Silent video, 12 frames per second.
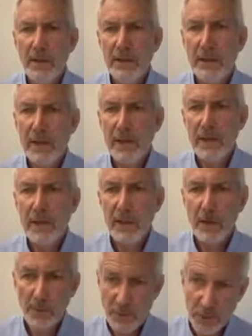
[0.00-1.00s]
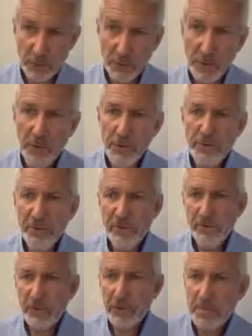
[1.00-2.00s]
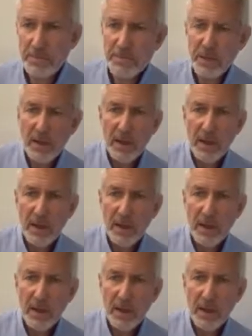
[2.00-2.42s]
the optional glue system,